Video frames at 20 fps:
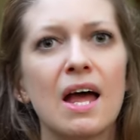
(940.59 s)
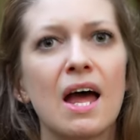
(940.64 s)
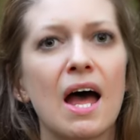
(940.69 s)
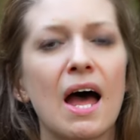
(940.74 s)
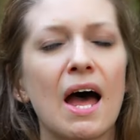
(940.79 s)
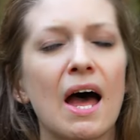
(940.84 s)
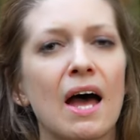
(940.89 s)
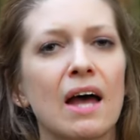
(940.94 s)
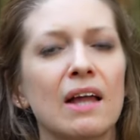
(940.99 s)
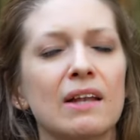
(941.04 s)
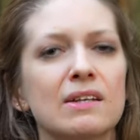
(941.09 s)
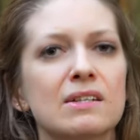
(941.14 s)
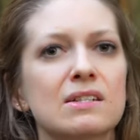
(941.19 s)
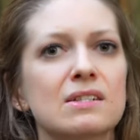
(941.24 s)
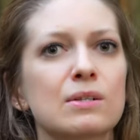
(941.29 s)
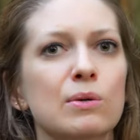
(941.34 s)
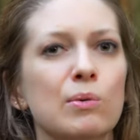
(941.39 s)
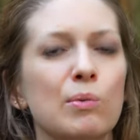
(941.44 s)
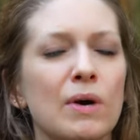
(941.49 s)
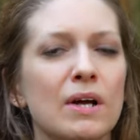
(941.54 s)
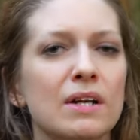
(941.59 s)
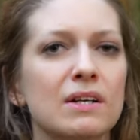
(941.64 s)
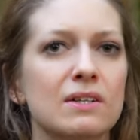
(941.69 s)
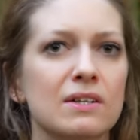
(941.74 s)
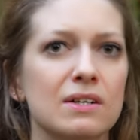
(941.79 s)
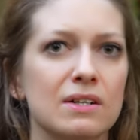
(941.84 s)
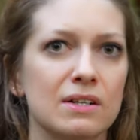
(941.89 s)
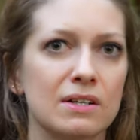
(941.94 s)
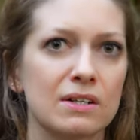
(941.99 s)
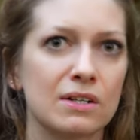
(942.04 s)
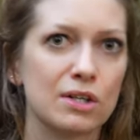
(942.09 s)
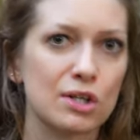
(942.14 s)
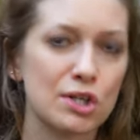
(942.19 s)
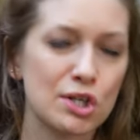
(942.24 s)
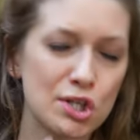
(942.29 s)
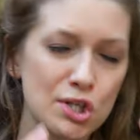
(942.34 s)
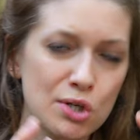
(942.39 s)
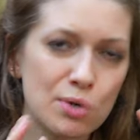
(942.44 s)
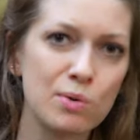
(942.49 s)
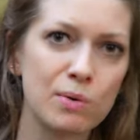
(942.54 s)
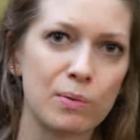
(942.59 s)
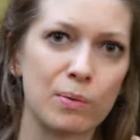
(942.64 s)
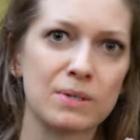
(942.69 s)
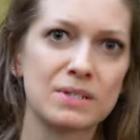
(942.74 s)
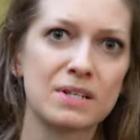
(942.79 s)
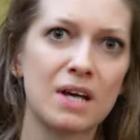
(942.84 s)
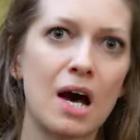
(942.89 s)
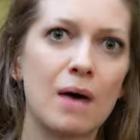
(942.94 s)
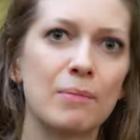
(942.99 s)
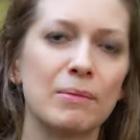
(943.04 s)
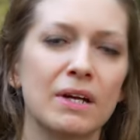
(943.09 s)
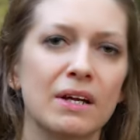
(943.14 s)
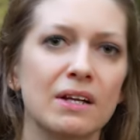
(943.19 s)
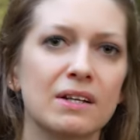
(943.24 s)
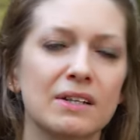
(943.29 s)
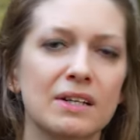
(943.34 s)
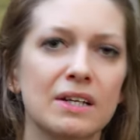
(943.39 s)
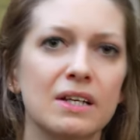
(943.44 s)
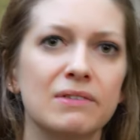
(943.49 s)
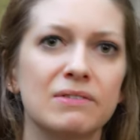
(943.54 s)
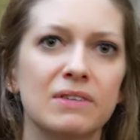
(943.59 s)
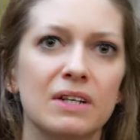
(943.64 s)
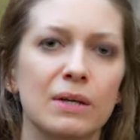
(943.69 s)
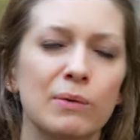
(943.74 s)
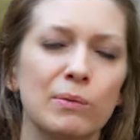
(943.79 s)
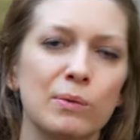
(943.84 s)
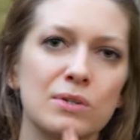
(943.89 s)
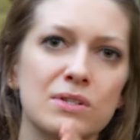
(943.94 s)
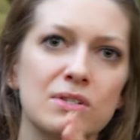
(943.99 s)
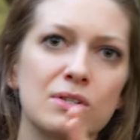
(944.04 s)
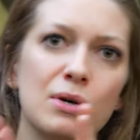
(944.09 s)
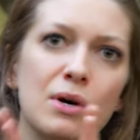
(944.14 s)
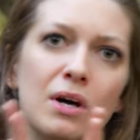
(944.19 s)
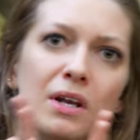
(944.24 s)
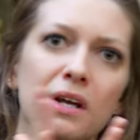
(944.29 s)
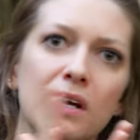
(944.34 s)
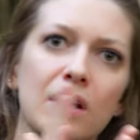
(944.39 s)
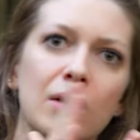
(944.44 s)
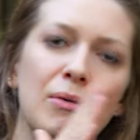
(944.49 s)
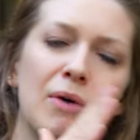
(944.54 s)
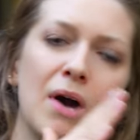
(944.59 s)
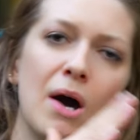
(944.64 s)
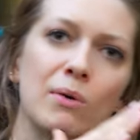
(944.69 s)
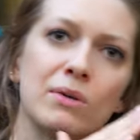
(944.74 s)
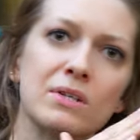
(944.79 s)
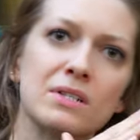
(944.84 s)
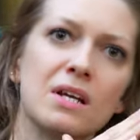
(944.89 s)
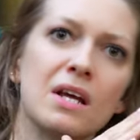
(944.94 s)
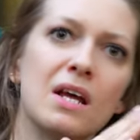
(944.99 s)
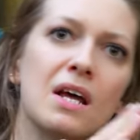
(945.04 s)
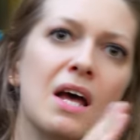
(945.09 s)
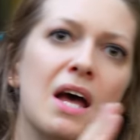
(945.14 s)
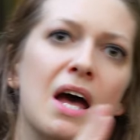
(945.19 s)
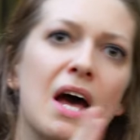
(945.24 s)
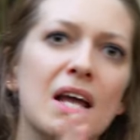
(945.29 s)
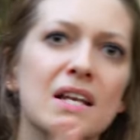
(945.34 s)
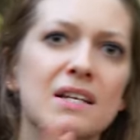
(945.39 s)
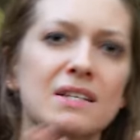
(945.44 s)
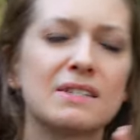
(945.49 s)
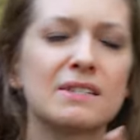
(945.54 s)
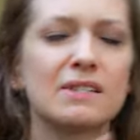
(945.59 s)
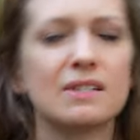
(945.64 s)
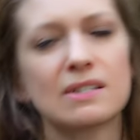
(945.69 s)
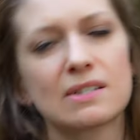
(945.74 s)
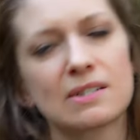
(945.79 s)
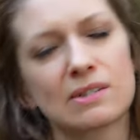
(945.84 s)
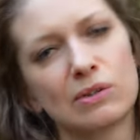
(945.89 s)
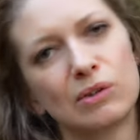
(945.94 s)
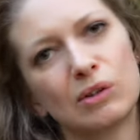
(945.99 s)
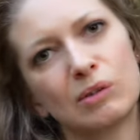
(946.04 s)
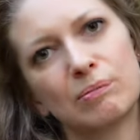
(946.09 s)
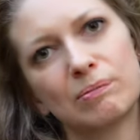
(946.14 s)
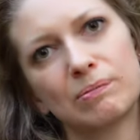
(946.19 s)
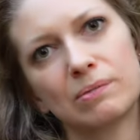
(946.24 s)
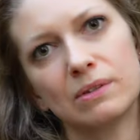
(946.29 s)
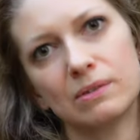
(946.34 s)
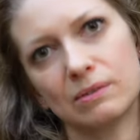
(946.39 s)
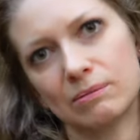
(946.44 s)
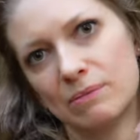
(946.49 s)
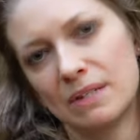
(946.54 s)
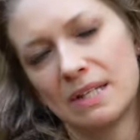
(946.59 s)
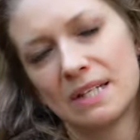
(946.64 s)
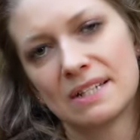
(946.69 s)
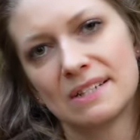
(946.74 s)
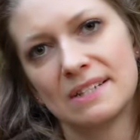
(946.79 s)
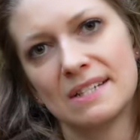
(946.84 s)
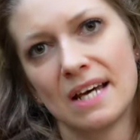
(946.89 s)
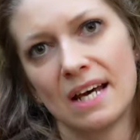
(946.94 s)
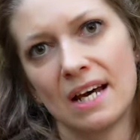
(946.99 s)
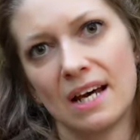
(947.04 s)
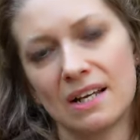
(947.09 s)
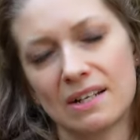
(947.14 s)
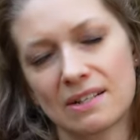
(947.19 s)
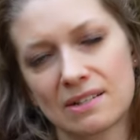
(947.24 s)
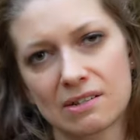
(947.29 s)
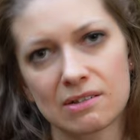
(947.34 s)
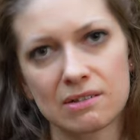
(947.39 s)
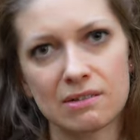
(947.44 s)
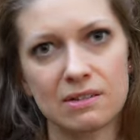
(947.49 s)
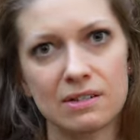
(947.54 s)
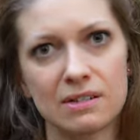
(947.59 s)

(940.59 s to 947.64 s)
And when the shoot was coming, the Kieferle was turning around. And this could mean that